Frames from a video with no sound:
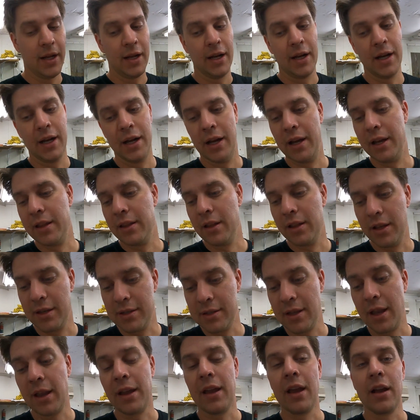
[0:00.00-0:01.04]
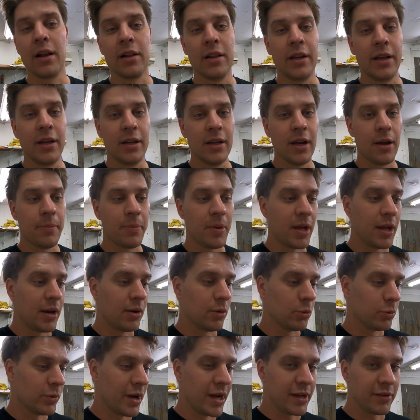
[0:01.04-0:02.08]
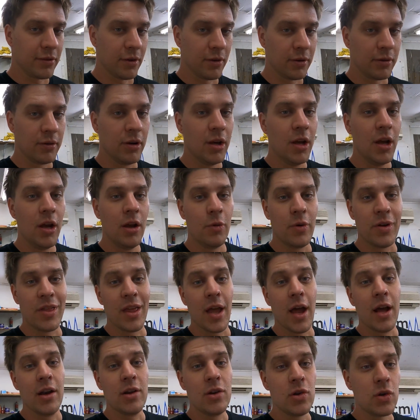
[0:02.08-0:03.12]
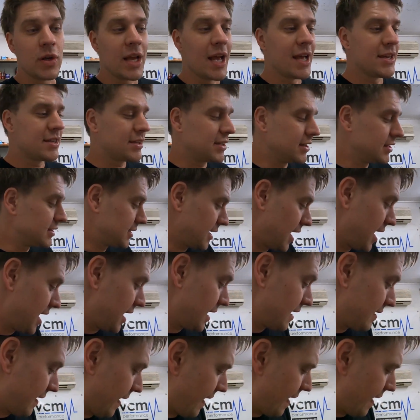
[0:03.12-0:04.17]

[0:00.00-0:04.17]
and then these can get cleaned up and whacked on with our new gaskets and